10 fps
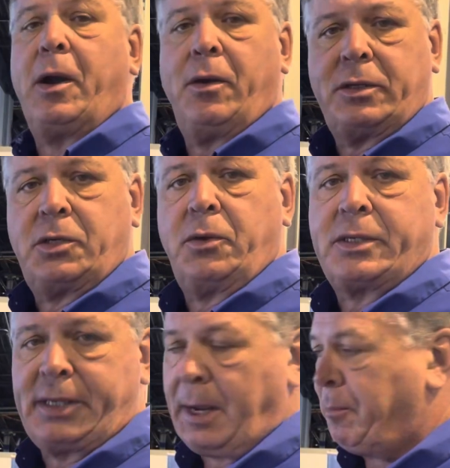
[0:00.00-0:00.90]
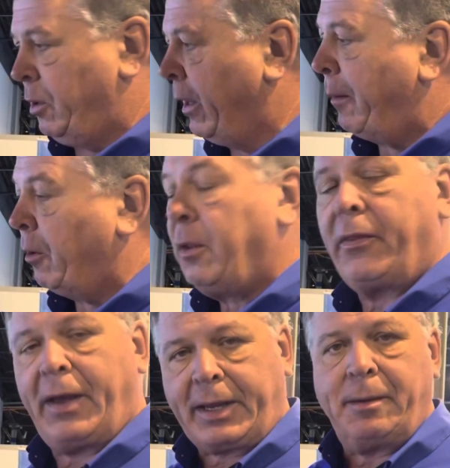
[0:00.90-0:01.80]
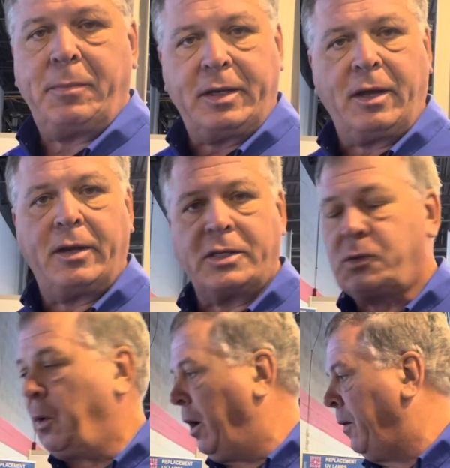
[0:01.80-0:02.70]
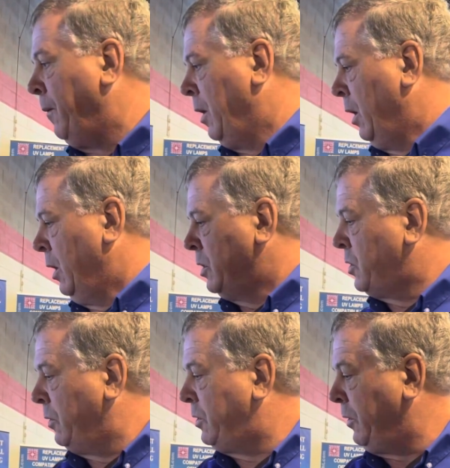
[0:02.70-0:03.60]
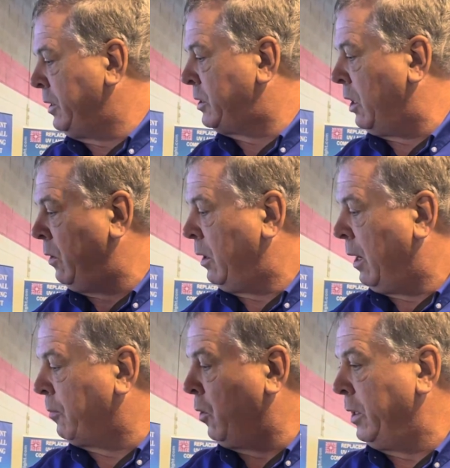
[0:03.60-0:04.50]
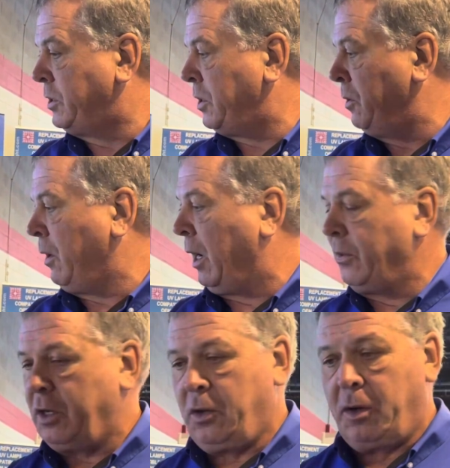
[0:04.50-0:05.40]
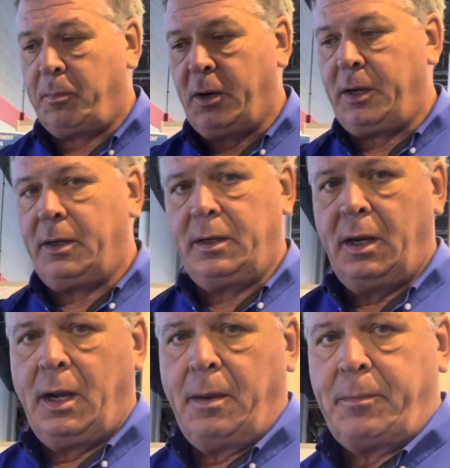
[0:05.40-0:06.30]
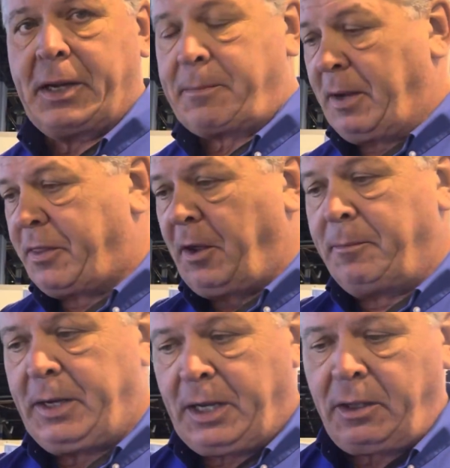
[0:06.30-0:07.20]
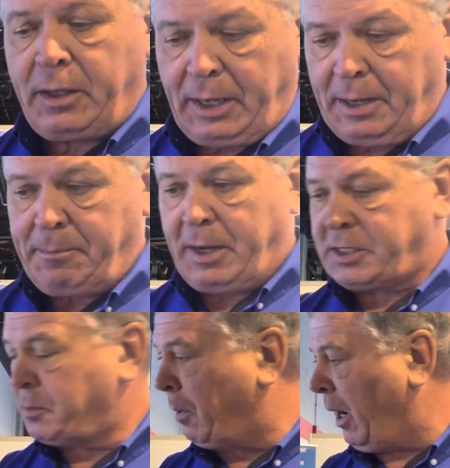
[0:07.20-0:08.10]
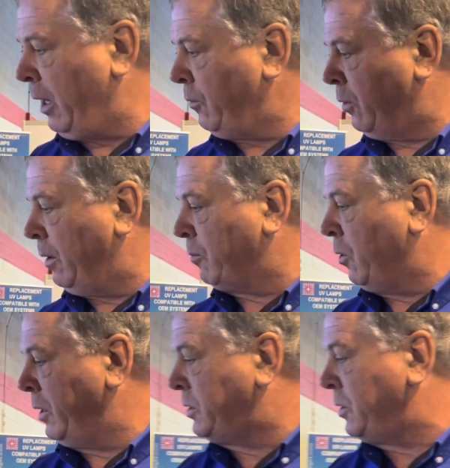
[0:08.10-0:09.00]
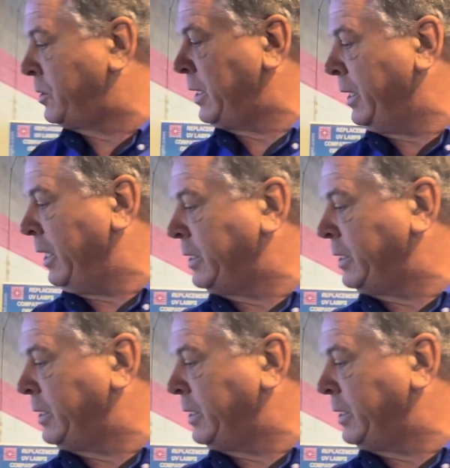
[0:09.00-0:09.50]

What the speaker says: it to a sample label. That can be done as well. So in doing so, I'm going to, on the UniPRINT, pick my thumbnail and my spot where I'm going to send a